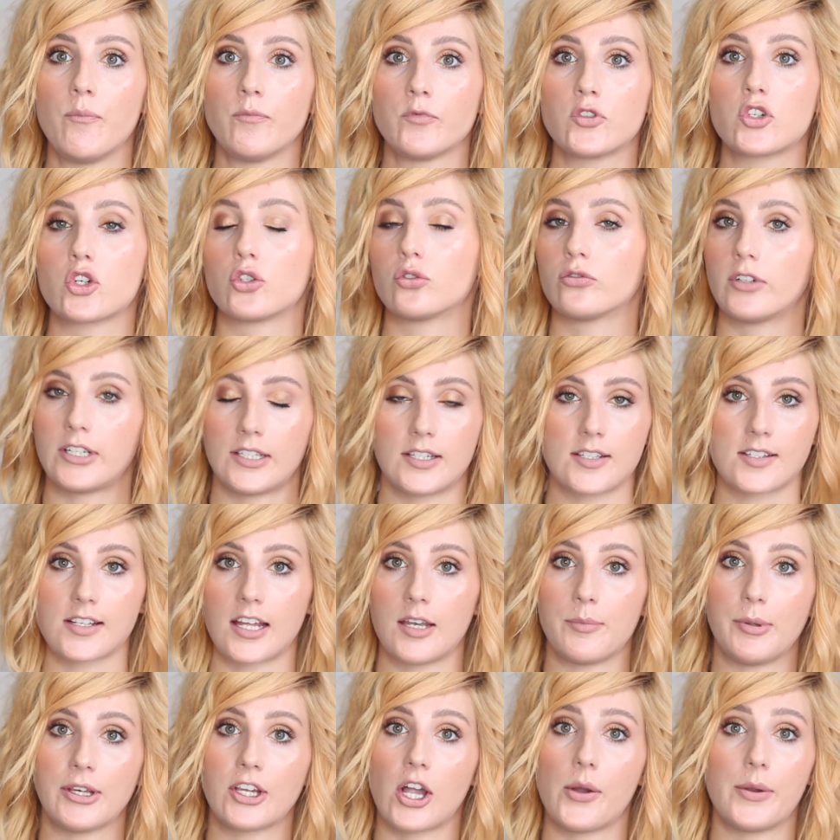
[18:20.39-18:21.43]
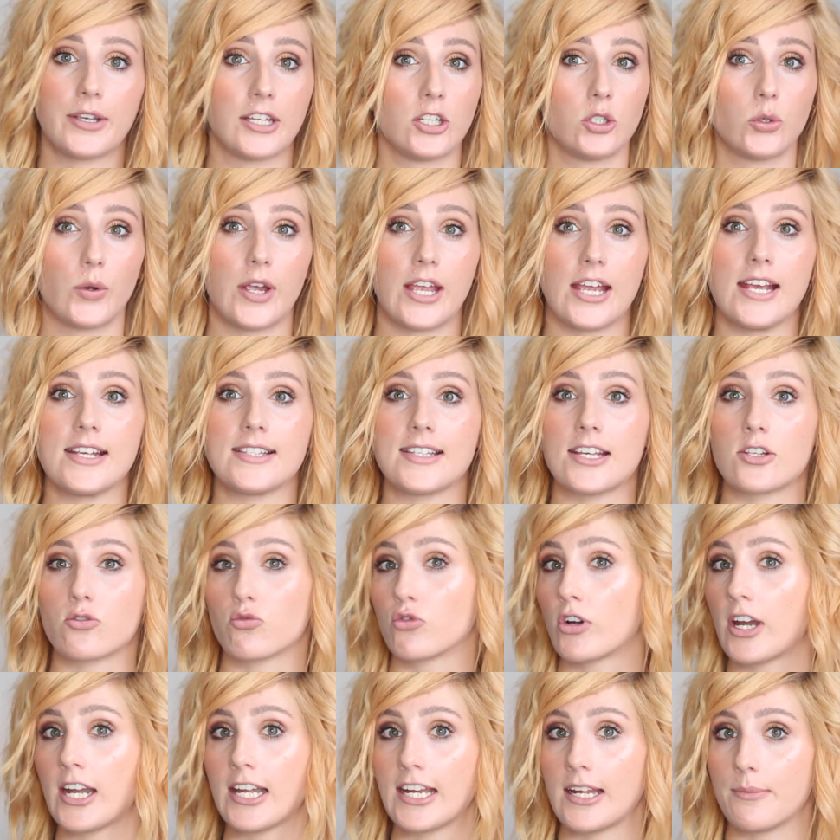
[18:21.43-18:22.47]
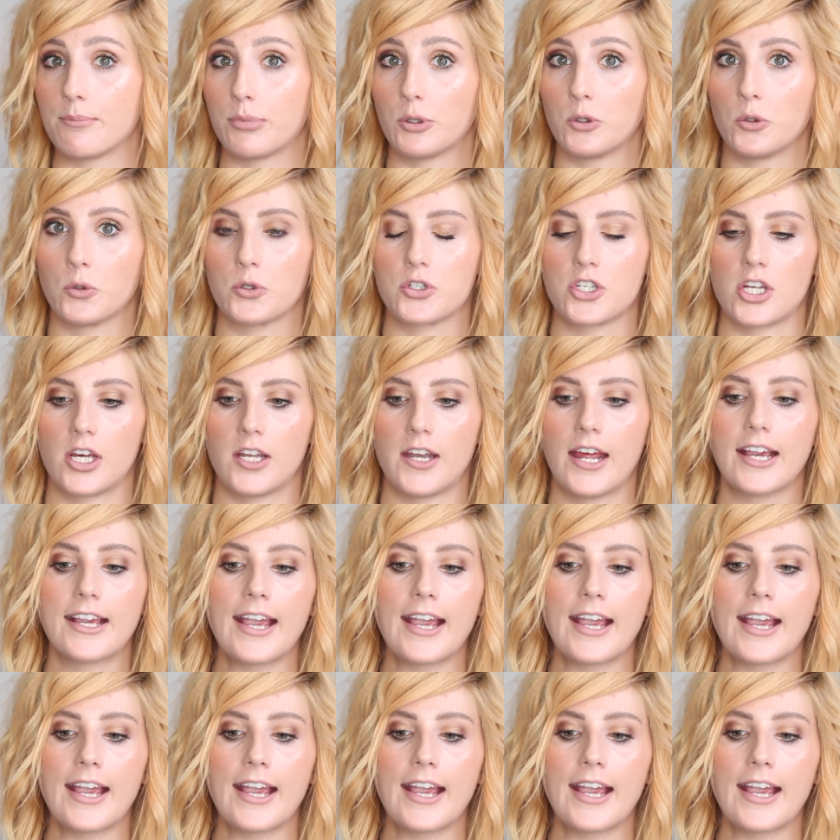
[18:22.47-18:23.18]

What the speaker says: jewellery that's going to be going in your ears is really important.